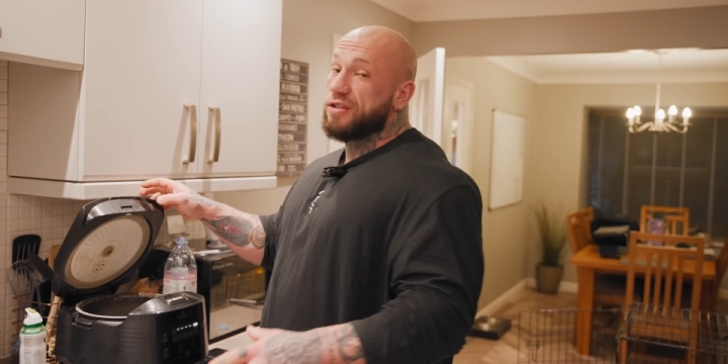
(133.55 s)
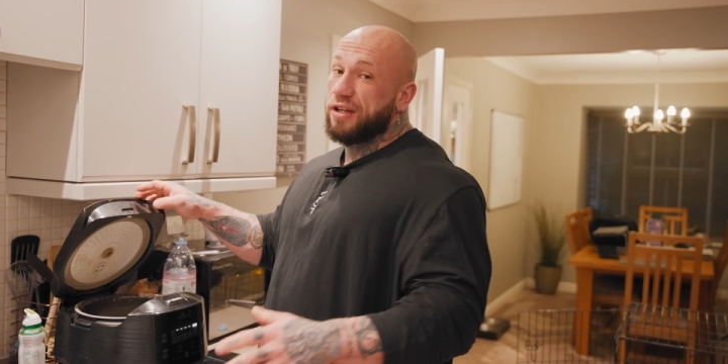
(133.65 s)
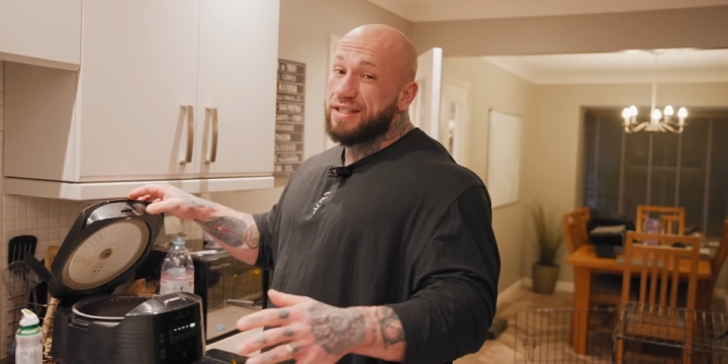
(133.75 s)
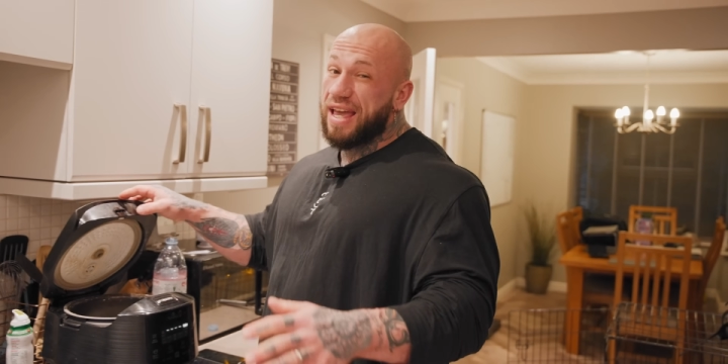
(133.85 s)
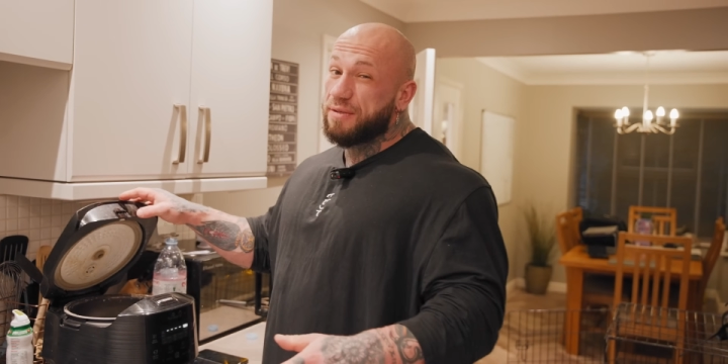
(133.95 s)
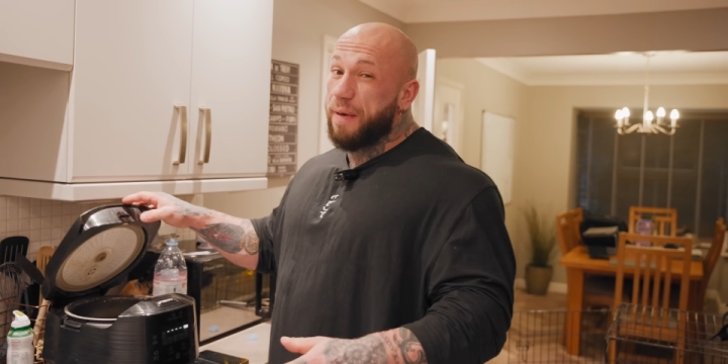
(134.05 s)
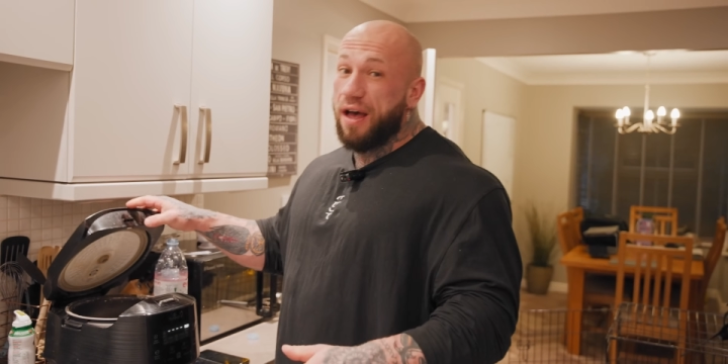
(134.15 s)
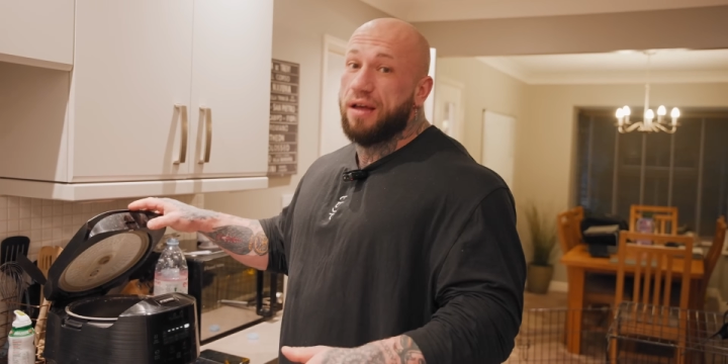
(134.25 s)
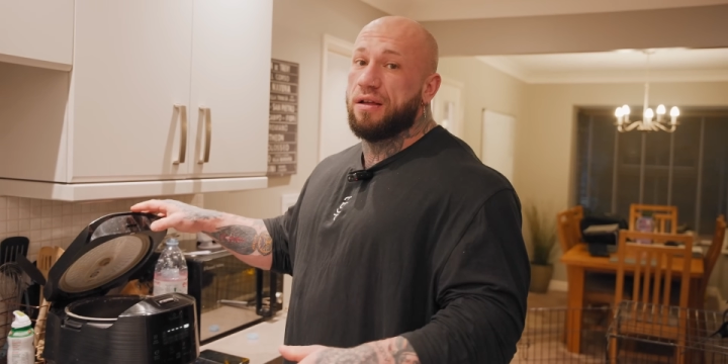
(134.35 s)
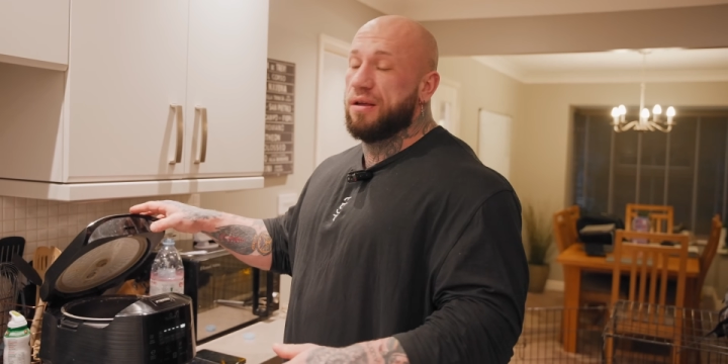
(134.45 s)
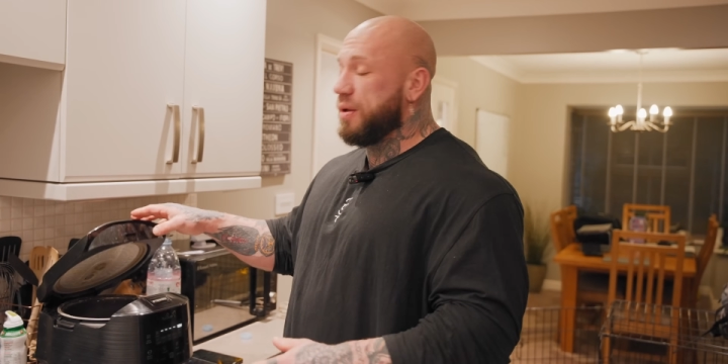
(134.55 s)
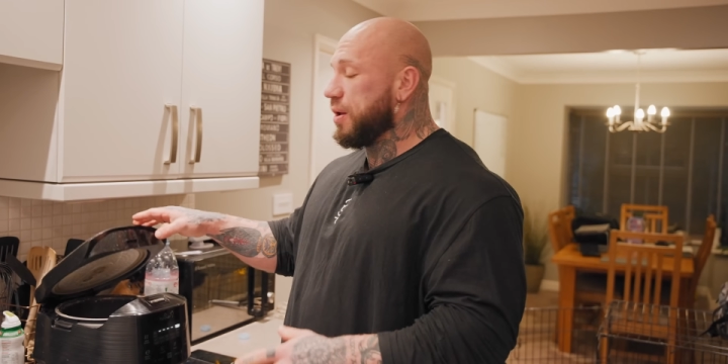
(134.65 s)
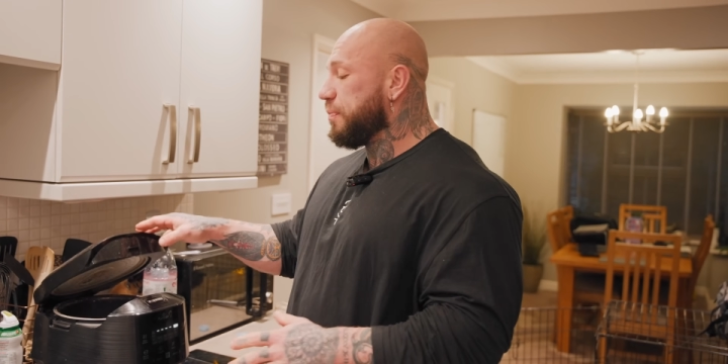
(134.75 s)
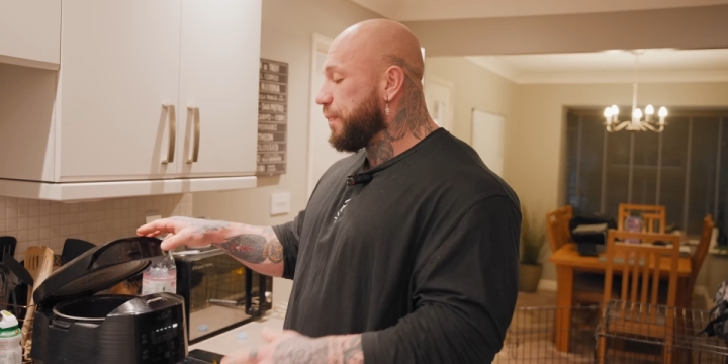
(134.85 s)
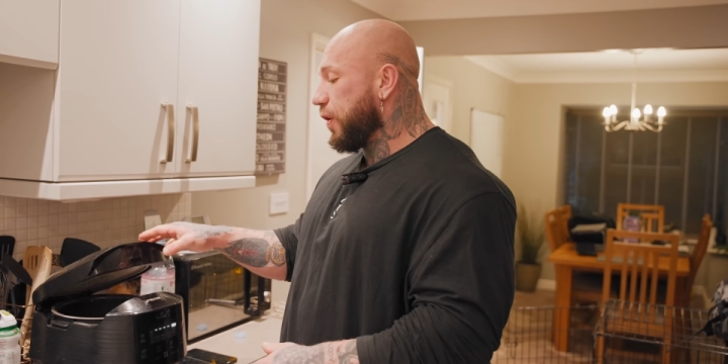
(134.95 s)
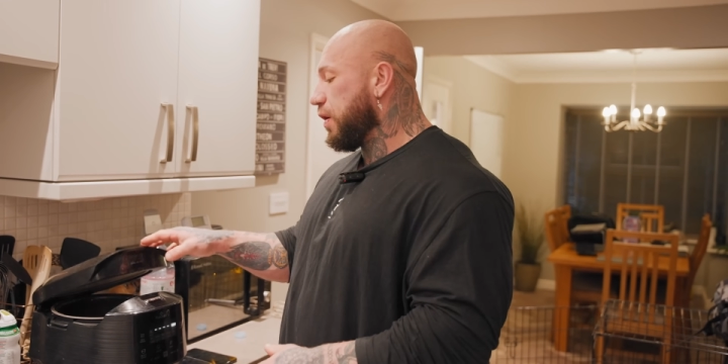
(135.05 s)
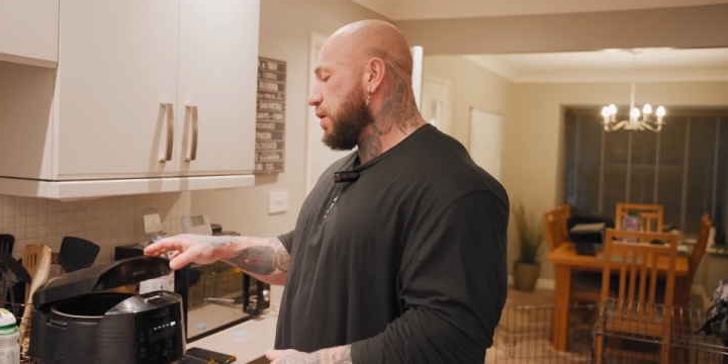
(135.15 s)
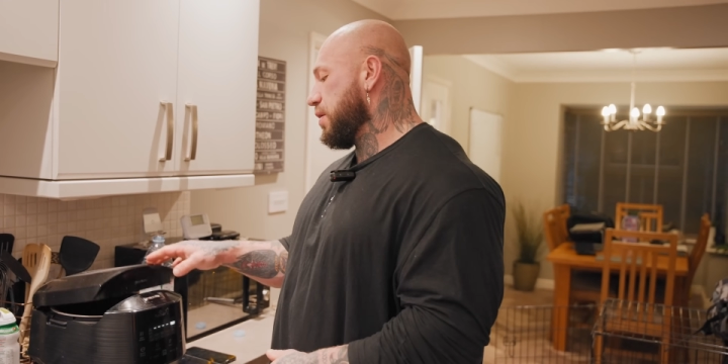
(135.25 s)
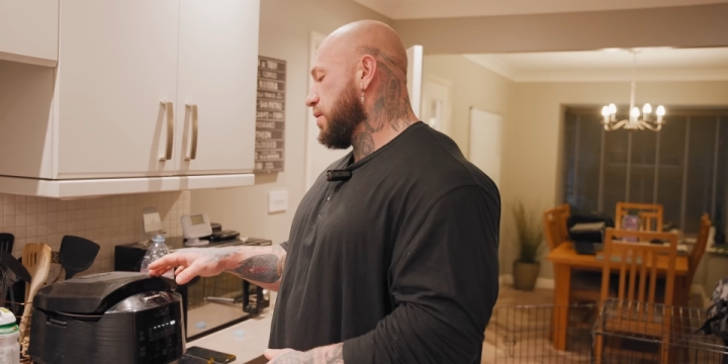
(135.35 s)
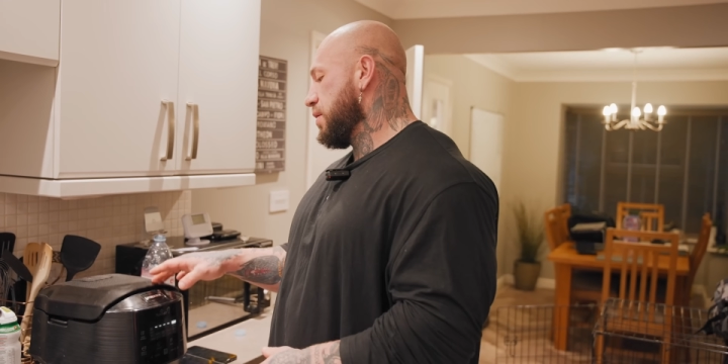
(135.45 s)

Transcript: is it gonna taste better, but